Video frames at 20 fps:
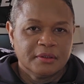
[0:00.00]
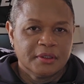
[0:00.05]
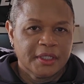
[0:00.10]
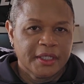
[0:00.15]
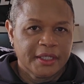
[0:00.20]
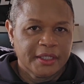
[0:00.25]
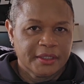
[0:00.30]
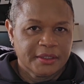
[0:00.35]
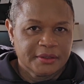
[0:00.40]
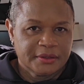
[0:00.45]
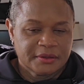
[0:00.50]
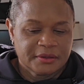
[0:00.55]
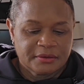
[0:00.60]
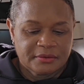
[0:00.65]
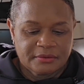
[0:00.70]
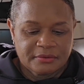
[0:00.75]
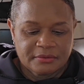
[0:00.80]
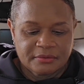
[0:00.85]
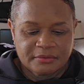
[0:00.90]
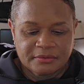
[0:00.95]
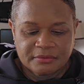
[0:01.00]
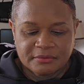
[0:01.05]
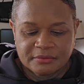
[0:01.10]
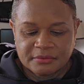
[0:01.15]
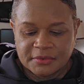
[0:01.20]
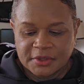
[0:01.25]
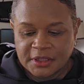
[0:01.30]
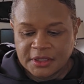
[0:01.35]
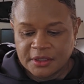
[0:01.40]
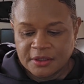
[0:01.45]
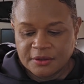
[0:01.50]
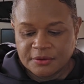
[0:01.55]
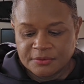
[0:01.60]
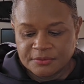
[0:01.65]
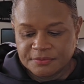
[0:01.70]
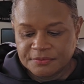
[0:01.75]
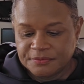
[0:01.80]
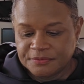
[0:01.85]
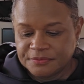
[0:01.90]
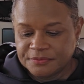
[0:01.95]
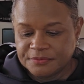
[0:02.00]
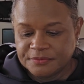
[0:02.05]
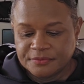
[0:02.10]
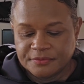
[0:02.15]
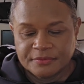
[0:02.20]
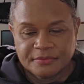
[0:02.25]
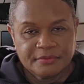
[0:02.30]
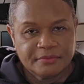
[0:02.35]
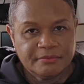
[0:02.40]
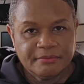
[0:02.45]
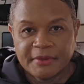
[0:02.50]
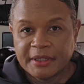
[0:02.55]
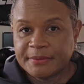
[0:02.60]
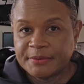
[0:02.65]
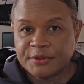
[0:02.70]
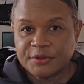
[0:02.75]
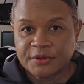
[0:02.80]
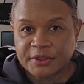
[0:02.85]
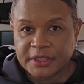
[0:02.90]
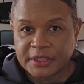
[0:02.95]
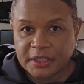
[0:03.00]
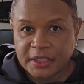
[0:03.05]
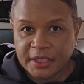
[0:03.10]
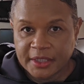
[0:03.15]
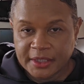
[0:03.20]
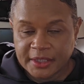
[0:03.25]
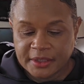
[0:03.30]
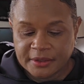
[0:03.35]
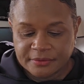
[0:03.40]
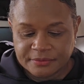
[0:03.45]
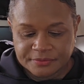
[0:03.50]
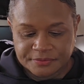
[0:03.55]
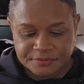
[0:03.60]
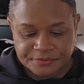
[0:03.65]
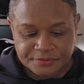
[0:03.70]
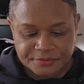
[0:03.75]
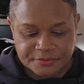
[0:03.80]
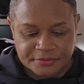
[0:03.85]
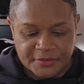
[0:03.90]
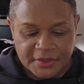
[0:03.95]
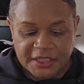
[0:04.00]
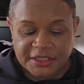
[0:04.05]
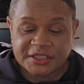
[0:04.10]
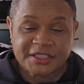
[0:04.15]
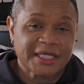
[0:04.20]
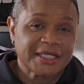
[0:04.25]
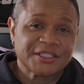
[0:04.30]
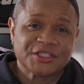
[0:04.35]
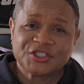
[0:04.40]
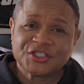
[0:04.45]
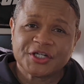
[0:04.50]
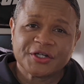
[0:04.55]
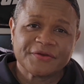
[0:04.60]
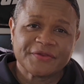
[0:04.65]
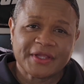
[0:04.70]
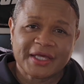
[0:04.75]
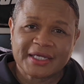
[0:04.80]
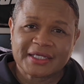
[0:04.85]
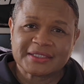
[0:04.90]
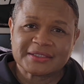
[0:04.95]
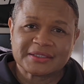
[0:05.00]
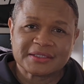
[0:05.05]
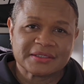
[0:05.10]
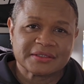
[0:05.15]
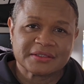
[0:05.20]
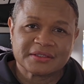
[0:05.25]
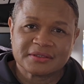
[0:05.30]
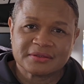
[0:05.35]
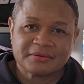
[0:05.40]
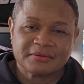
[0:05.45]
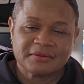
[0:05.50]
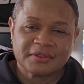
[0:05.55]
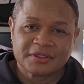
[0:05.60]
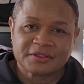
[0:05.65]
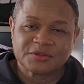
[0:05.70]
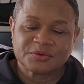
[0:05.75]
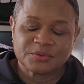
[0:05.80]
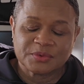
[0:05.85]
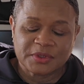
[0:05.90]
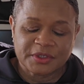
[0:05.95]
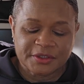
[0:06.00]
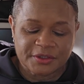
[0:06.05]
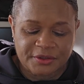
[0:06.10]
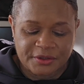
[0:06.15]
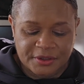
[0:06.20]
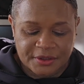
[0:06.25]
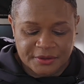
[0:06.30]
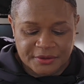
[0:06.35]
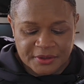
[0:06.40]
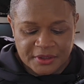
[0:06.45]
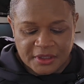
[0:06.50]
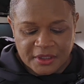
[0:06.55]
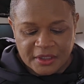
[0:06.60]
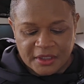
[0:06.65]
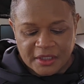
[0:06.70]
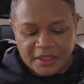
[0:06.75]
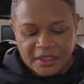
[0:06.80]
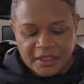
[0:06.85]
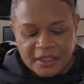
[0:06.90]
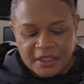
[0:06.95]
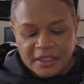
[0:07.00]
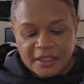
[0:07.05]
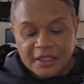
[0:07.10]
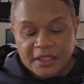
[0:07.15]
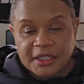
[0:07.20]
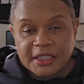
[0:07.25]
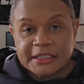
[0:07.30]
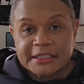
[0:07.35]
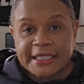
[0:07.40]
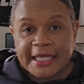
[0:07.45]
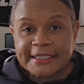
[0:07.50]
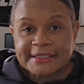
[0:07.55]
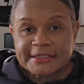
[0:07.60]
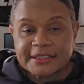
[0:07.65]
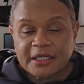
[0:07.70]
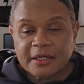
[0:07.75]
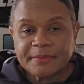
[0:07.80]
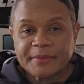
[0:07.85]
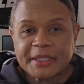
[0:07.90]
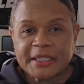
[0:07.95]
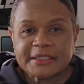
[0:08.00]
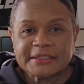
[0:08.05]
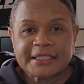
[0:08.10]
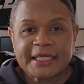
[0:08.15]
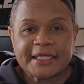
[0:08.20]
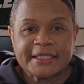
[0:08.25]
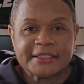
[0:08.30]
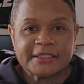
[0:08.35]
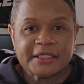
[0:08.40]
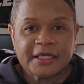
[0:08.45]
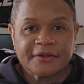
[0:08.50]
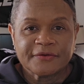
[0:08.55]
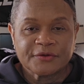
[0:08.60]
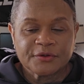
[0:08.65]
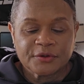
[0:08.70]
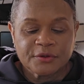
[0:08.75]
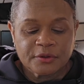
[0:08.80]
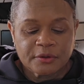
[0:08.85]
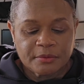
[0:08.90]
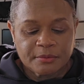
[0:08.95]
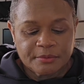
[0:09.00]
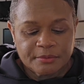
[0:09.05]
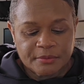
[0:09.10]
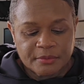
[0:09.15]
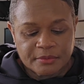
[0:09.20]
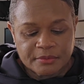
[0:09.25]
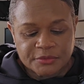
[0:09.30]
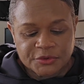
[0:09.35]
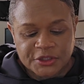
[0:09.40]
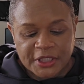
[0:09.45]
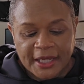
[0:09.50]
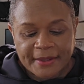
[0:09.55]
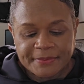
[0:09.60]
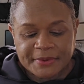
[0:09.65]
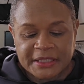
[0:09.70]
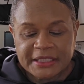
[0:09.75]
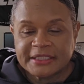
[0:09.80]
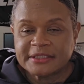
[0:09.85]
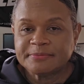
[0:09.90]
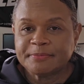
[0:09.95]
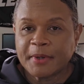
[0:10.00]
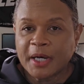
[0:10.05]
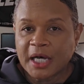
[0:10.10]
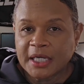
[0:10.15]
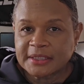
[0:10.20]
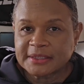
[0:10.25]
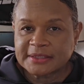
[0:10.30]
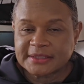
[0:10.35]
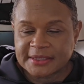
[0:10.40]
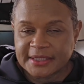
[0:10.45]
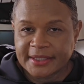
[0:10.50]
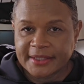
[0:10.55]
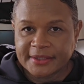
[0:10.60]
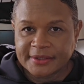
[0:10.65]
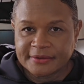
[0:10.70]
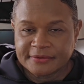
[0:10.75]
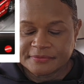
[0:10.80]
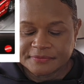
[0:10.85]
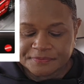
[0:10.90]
And, you know, maybe you'll get lucky. I just had to share that because it looks really good. Next up is another Japanese box set.